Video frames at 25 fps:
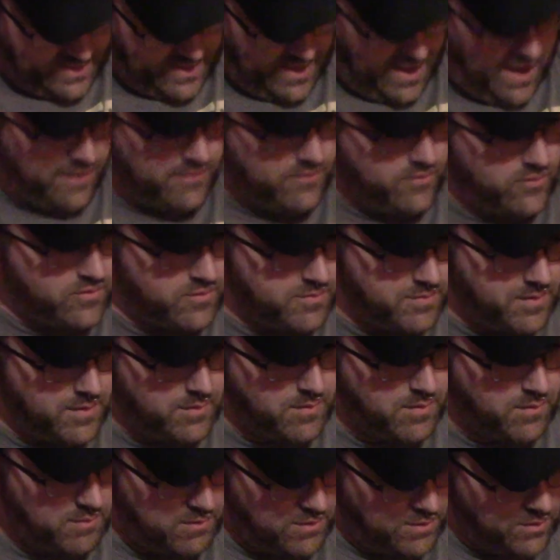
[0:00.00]
I have to explain
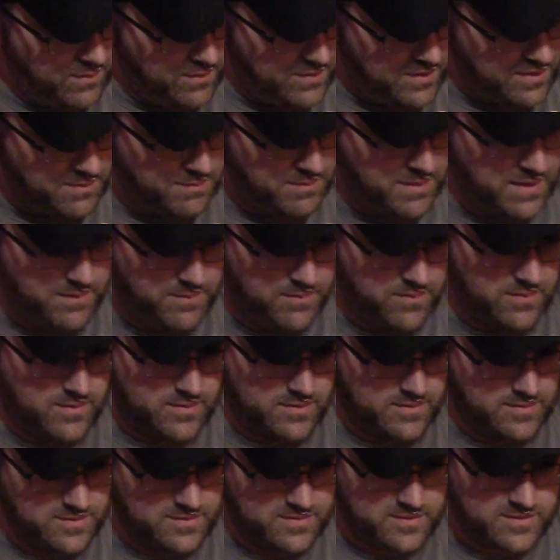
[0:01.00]
what we're doing to the people.
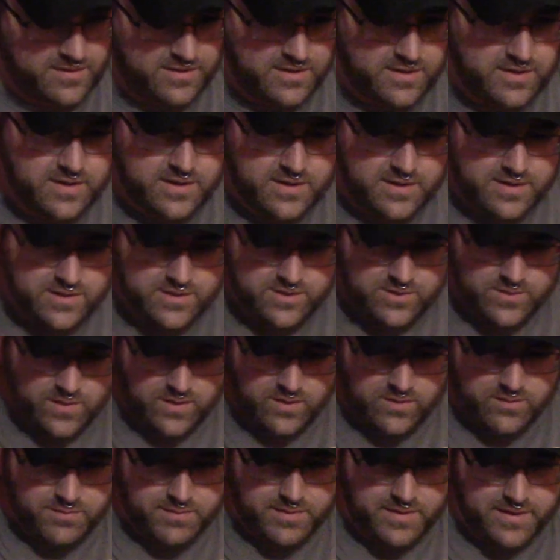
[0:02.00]
Do you
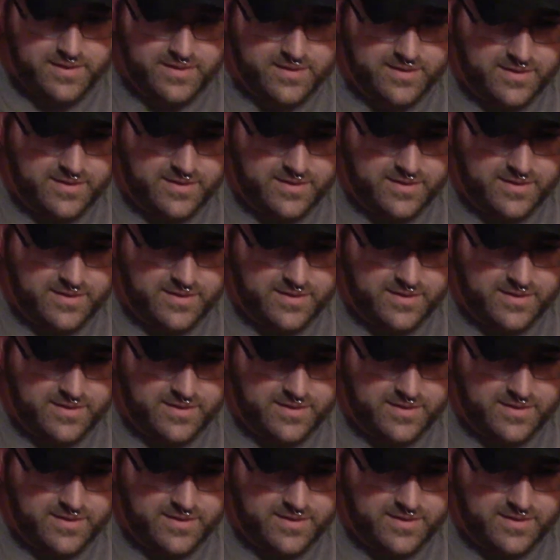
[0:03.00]
want to explain?